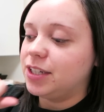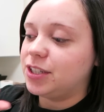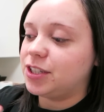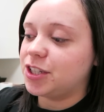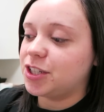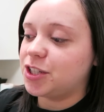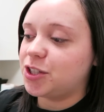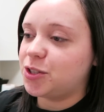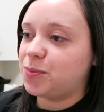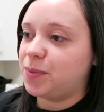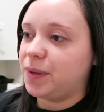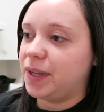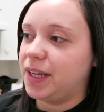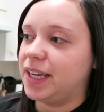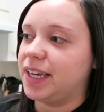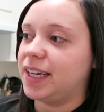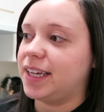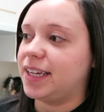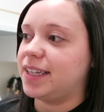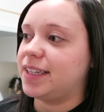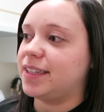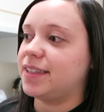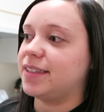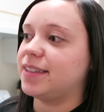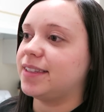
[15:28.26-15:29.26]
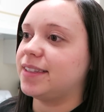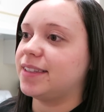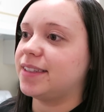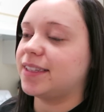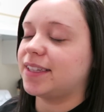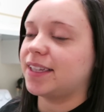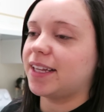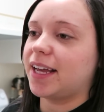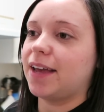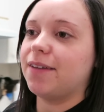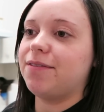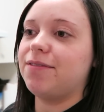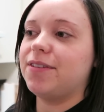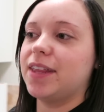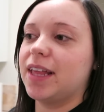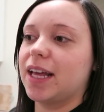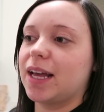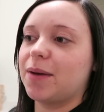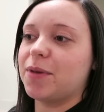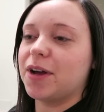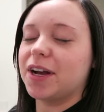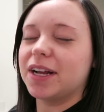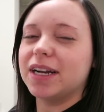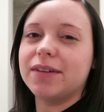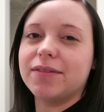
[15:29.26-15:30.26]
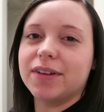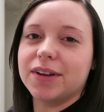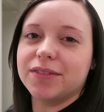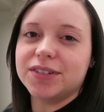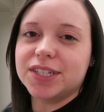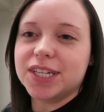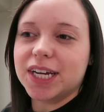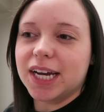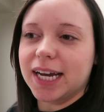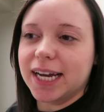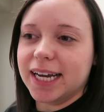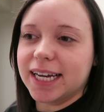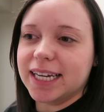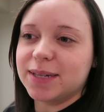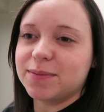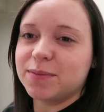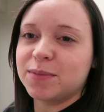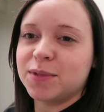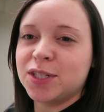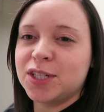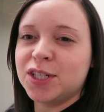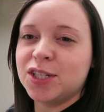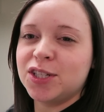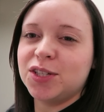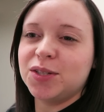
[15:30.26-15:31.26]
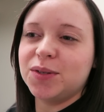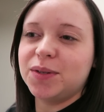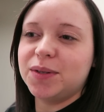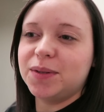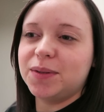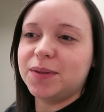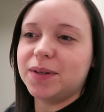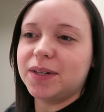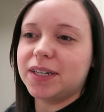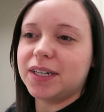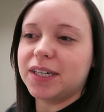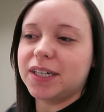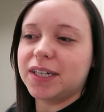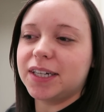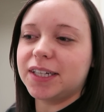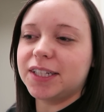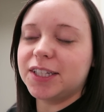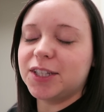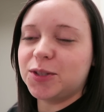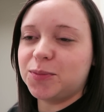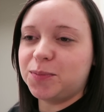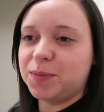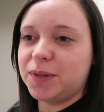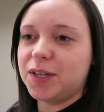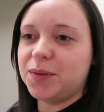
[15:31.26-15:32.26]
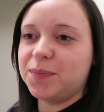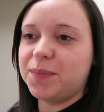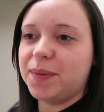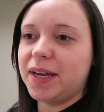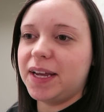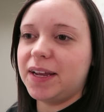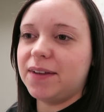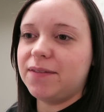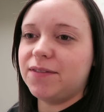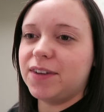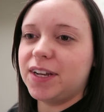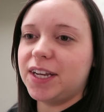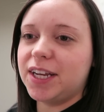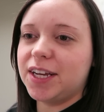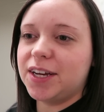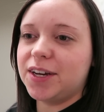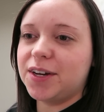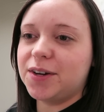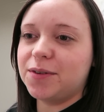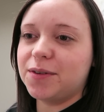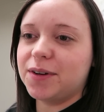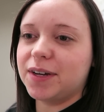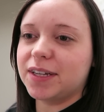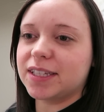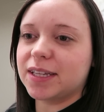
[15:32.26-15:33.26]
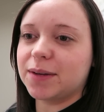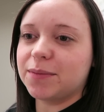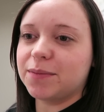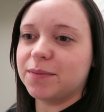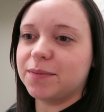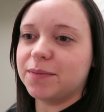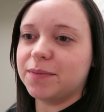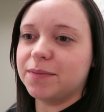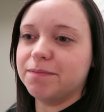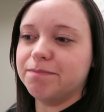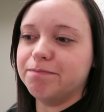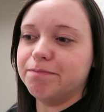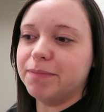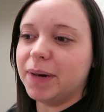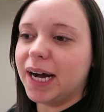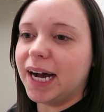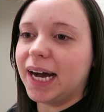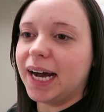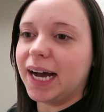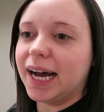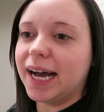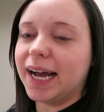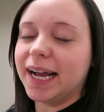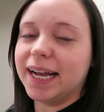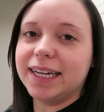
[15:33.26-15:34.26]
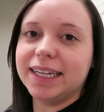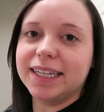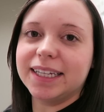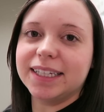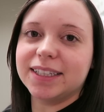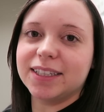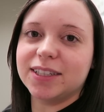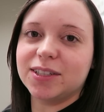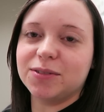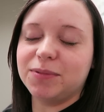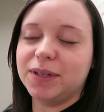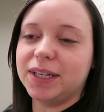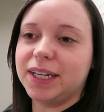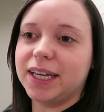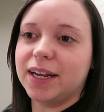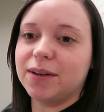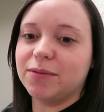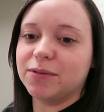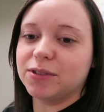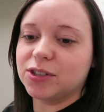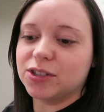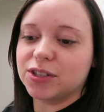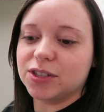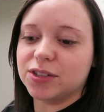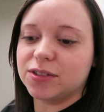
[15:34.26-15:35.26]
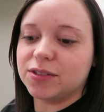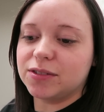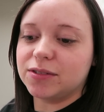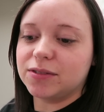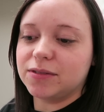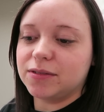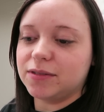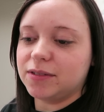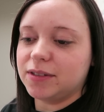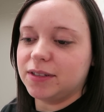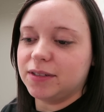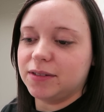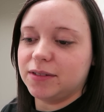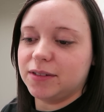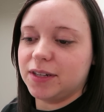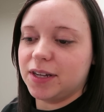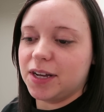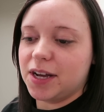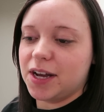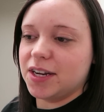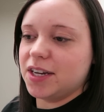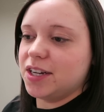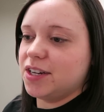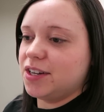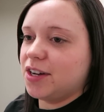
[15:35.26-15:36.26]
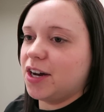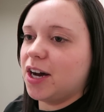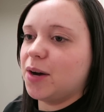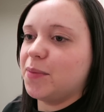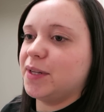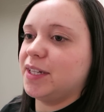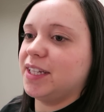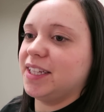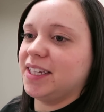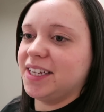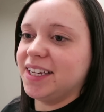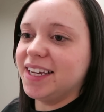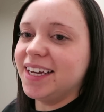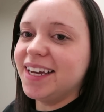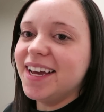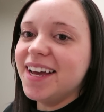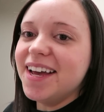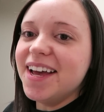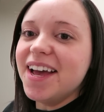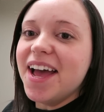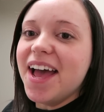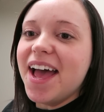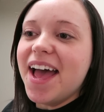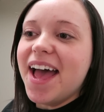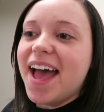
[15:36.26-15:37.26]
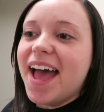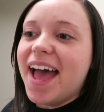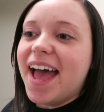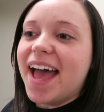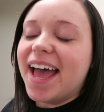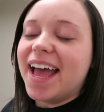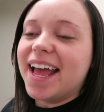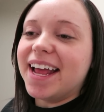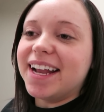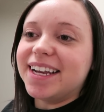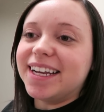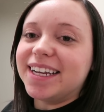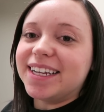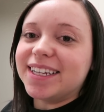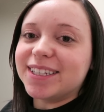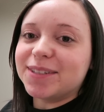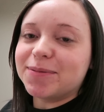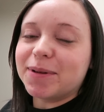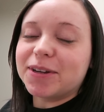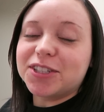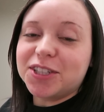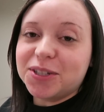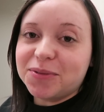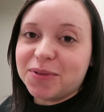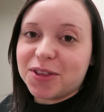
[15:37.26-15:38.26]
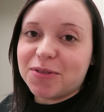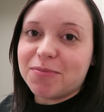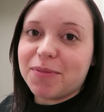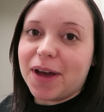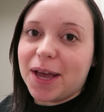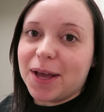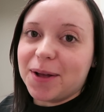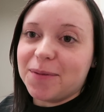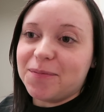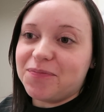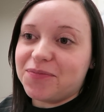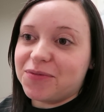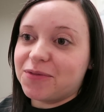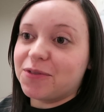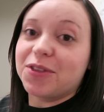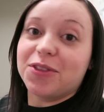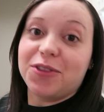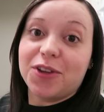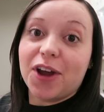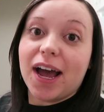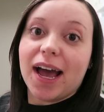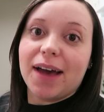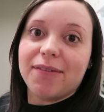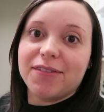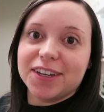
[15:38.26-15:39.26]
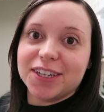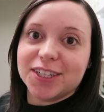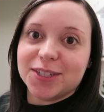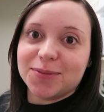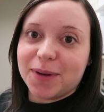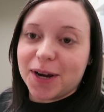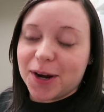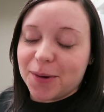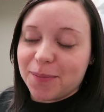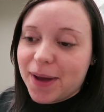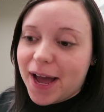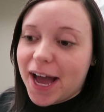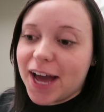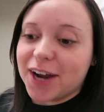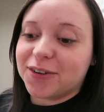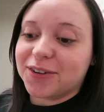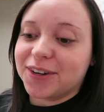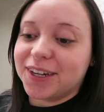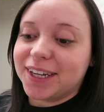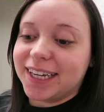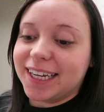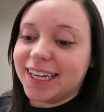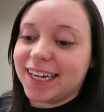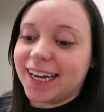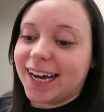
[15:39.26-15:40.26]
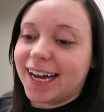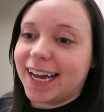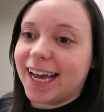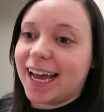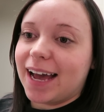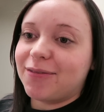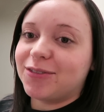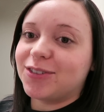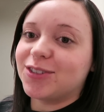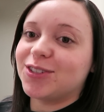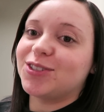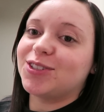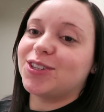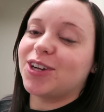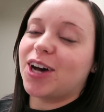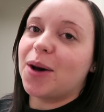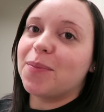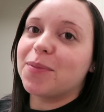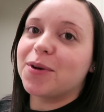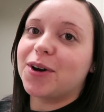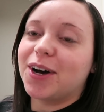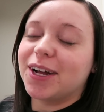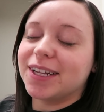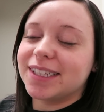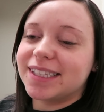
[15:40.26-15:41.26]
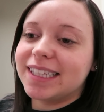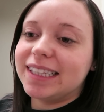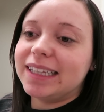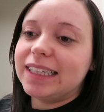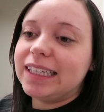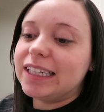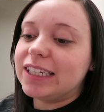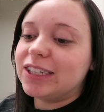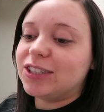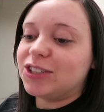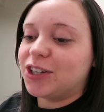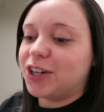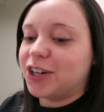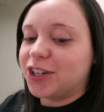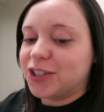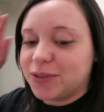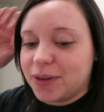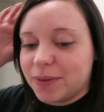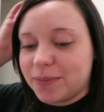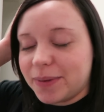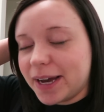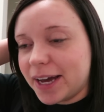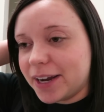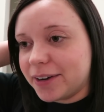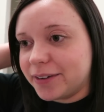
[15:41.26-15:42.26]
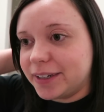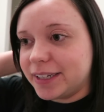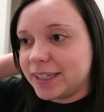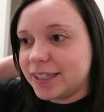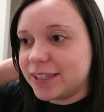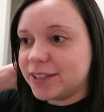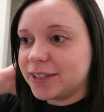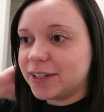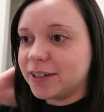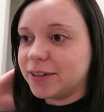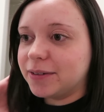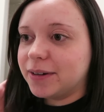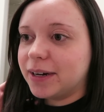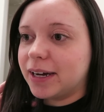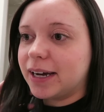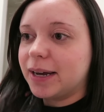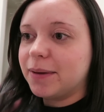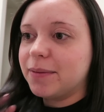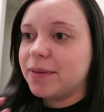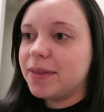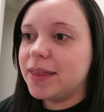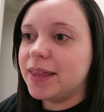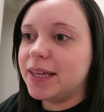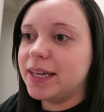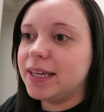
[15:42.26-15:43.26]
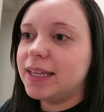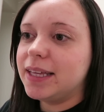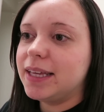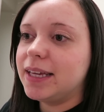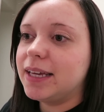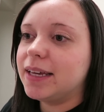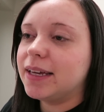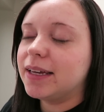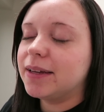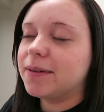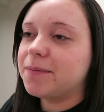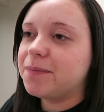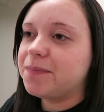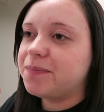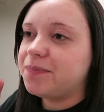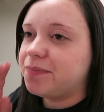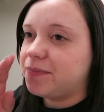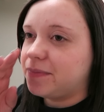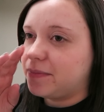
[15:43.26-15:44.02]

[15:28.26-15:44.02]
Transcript: just because I feel like I'm not gonna have time to do a speed paint video because I'm behind, because this weekend was just an anomaly. And especially with not having a spare battery, I have to stop constantly to charge my battery. So I'm thinking